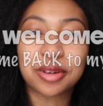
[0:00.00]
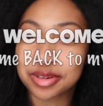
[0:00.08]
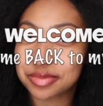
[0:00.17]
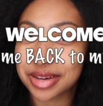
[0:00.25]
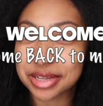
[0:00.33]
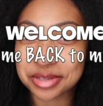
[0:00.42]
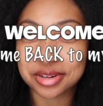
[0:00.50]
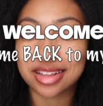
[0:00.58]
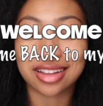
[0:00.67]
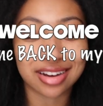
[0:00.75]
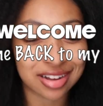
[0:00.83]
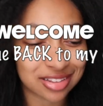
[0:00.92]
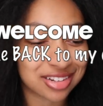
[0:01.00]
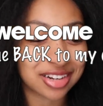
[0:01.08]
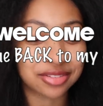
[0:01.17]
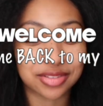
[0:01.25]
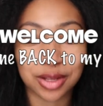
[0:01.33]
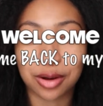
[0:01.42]
welcome back to another
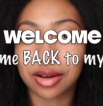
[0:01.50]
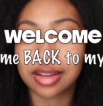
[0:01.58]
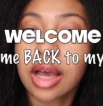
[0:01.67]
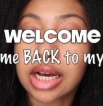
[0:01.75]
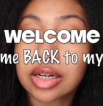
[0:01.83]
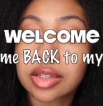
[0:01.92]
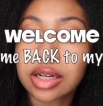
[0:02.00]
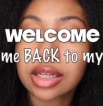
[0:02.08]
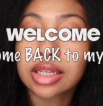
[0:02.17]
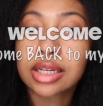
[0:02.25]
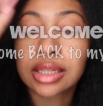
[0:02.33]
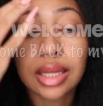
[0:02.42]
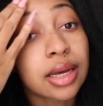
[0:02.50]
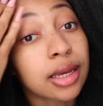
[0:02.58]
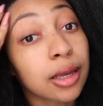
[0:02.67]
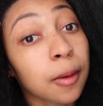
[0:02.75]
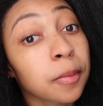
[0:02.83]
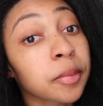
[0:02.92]
holiday vlog. I know y'all looking
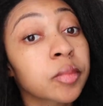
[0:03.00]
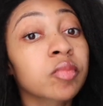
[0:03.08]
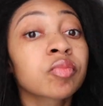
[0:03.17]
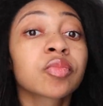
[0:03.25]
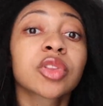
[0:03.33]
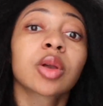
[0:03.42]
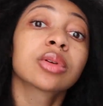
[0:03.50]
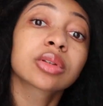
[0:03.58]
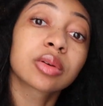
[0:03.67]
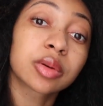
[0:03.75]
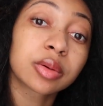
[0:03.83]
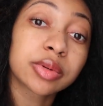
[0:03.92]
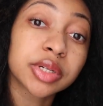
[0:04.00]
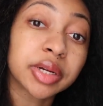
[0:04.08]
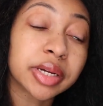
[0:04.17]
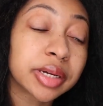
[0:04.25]
like, what's going on with your